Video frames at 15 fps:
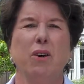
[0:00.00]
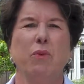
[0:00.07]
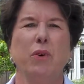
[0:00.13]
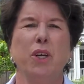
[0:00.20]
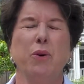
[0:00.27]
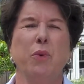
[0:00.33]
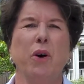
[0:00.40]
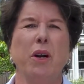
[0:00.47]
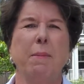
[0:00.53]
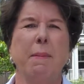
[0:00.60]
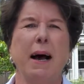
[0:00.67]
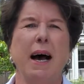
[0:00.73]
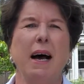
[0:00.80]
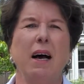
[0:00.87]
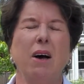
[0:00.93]
When you want to
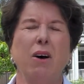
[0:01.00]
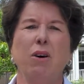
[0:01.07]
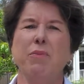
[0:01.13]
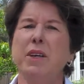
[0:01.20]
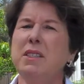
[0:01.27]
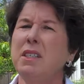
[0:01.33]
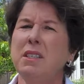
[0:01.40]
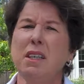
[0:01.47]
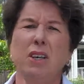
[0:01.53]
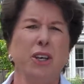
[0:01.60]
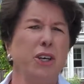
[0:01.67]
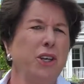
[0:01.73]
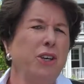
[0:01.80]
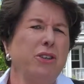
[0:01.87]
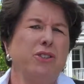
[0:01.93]
buy a home, this is a
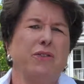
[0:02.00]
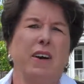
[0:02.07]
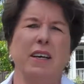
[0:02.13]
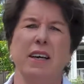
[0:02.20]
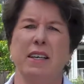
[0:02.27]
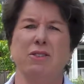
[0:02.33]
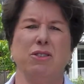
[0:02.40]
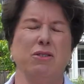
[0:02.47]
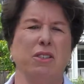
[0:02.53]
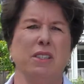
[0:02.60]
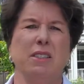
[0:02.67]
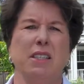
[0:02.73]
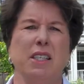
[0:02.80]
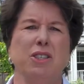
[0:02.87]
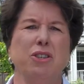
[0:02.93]
huge financial
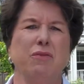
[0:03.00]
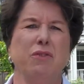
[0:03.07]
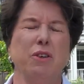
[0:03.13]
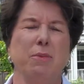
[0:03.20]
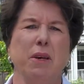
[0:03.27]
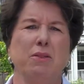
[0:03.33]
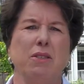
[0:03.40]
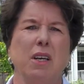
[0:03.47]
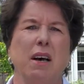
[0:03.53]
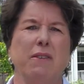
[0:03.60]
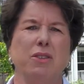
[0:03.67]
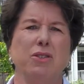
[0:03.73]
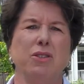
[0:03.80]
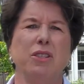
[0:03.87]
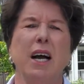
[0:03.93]
decision for most of
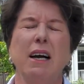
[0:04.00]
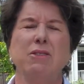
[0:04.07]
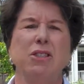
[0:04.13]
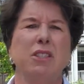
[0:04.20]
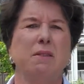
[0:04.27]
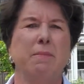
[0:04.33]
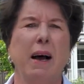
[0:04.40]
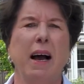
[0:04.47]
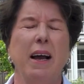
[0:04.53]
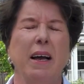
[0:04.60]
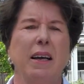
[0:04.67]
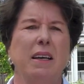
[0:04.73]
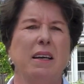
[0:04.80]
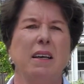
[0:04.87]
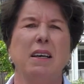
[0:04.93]
us. You're not just
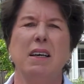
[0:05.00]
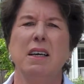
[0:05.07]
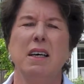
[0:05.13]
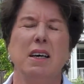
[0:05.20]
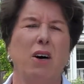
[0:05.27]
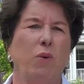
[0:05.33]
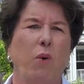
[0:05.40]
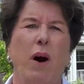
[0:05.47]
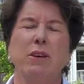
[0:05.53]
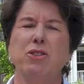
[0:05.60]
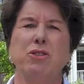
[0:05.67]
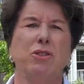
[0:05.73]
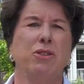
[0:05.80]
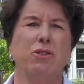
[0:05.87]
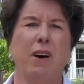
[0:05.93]
buying a
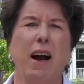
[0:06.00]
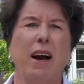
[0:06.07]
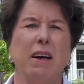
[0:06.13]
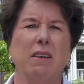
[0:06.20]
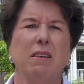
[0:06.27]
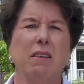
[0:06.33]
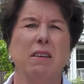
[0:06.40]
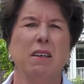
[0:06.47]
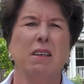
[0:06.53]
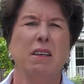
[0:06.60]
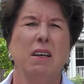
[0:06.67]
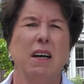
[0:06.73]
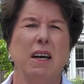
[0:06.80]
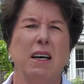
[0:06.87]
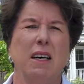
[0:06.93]
washer or dryer.
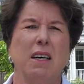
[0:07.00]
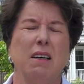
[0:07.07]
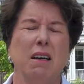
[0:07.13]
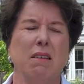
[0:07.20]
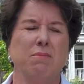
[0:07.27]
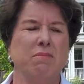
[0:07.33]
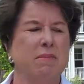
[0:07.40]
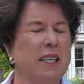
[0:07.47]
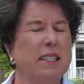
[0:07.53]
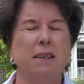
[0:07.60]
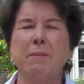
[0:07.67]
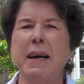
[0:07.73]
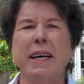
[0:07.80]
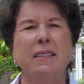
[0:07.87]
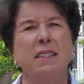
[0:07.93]
It
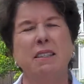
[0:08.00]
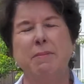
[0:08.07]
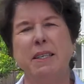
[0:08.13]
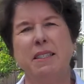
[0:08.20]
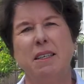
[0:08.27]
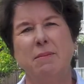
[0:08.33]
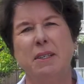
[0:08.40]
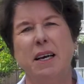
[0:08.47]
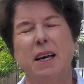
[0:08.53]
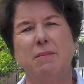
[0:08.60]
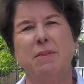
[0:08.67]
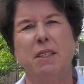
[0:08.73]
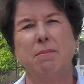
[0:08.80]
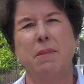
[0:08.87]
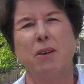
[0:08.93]
amazes me
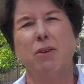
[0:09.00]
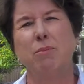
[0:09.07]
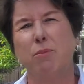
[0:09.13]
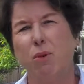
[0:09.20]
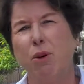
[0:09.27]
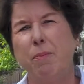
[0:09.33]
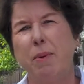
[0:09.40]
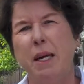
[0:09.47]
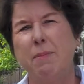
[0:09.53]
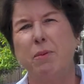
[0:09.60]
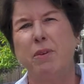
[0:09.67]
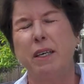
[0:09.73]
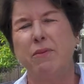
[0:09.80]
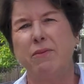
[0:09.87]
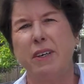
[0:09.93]
sometimes that more
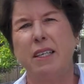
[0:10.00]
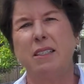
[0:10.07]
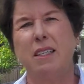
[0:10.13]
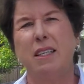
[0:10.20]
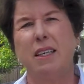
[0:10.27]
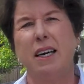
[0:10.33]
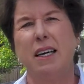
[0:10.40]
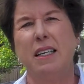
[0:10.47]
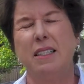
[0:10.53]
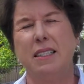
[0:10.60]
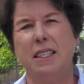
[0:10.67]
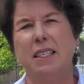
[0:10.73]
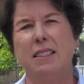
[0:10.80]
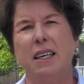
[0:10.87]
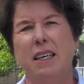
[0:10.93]
people investigate in
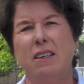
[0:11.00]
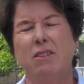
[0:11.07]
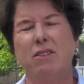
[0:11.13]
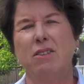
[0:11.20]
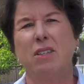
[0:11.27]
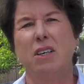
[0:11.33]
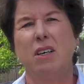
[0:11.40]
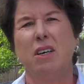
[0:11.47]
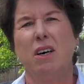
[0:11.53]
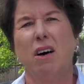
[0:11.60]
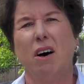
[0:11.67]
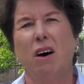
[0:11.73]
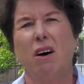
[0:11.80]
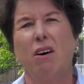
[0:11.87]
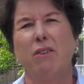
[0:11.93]
details
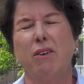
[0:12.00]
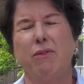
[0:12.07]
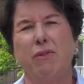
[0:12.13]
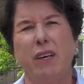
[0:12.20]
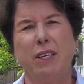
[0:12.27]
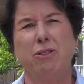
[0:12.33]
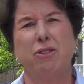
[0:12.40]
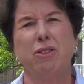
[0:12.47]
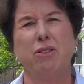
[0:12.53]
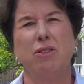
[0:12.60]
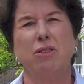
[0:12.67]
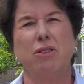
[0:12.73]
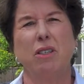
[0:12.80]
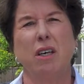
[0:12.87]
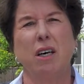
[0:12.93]
all the
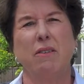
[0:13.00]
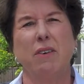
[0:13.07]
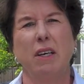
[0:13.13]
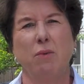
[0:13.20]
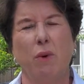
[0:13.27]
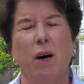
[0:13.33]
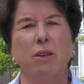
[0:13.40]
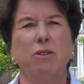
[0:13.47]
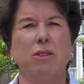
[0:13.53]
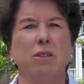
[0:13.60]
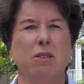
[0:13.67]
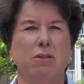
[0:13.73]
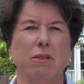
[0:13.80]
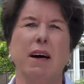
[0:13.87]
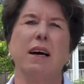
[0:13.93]
features of a washer
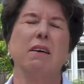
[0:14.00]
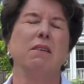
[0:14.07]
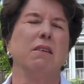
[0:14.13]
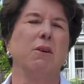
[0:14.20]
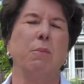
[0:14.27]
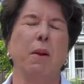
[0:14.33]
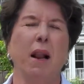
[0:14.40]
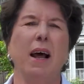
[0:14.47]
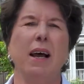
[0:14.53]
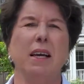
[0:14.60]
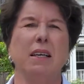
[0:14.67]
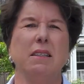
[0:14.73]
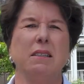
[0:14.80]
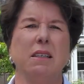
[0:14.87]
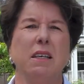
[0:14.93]
and dryer and
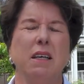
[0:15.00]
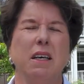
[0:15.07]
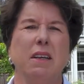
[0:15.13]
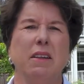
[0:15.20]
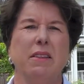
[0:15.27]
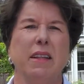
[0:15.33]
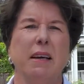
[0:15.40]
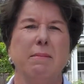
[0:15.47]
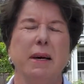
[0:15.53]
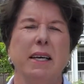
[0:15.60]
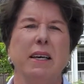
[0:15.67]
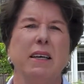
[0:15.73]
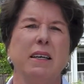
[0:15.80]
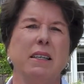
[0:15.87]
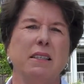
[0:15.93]
appliance than
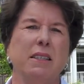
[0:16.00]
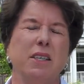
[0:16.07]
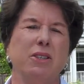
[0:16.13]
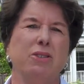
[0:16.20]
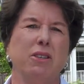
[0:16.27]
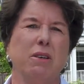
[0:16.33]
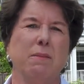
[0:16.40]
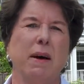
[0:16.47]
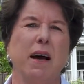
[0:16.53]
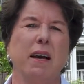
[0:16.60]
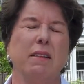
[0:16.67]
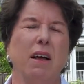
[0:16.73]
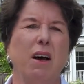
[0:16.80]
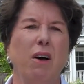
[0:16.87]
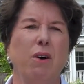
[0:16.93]
making a decision on
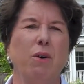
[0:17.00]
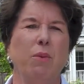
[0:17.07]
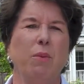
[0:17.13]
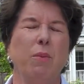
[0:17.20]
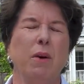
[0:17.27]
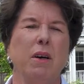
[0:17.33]
buying the home.